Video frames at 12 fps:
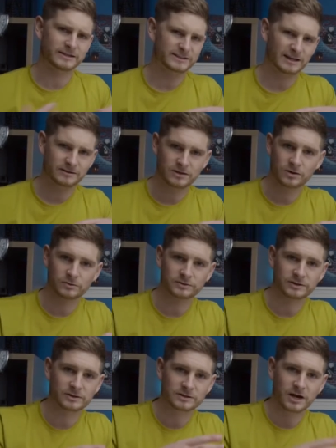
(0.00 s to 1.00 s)
let's say those
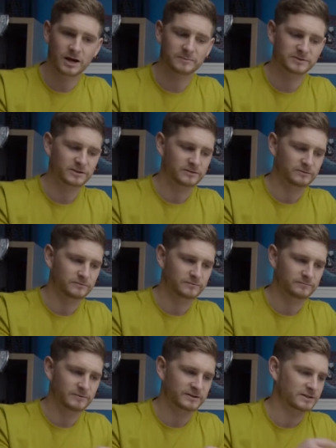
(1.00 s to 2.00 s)
are the
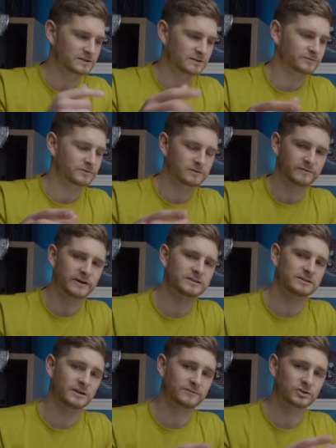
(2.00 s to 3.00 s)
that's the different
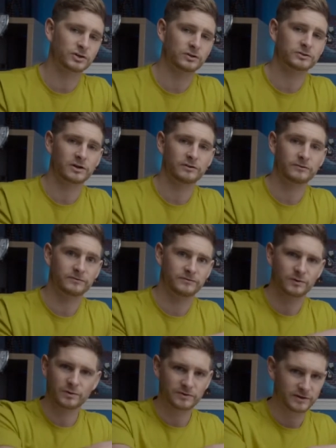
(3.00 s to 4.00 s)
devices I've shot on
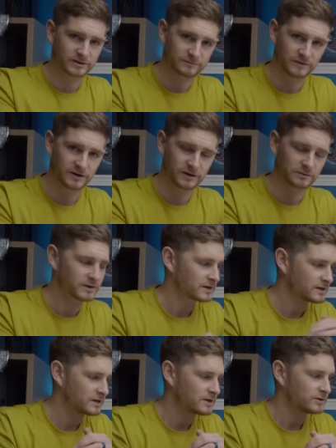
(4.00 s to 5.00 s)
for this video.
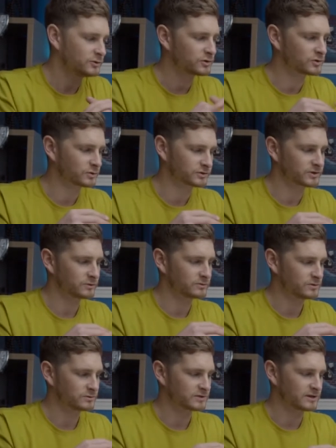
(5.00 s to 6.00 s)
You can also
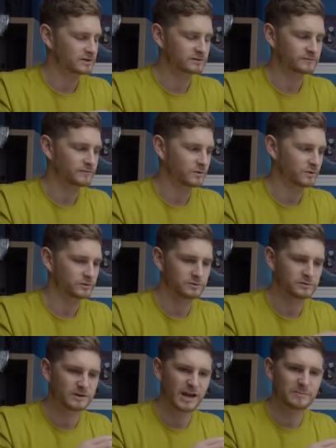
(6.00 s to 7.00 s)
use this for, you
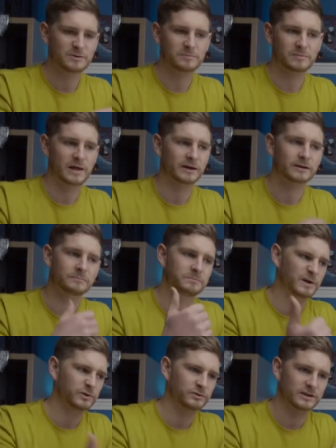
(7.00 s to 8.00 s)
can name them like
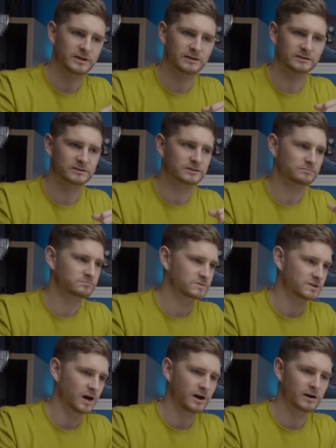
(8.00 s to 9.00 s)
buildings,
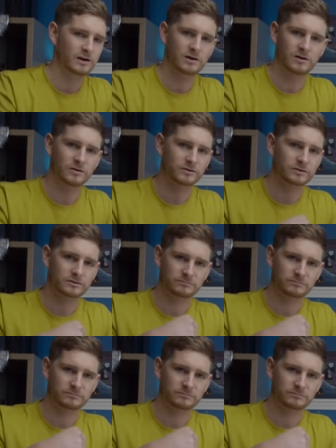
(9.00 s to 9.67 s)
dialogue,